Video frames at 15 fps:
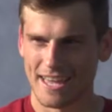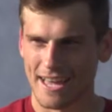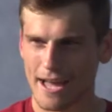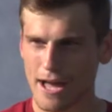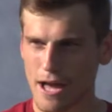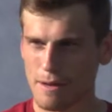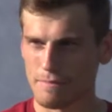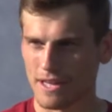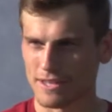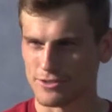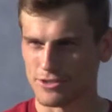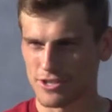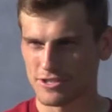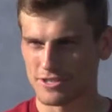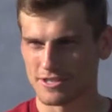Um,
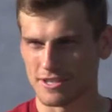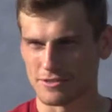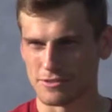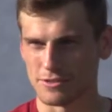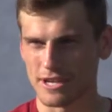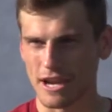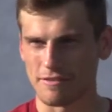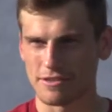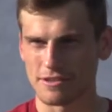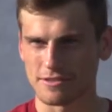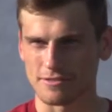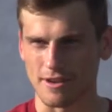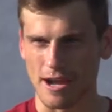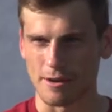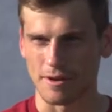just doing everything
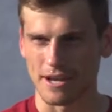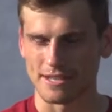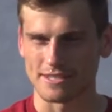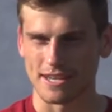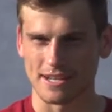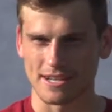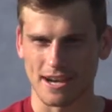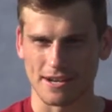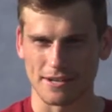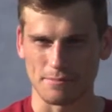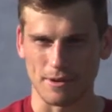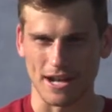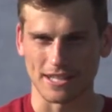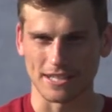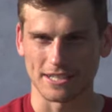the right way, taking care of your
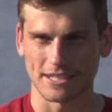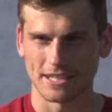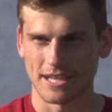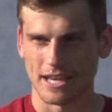body,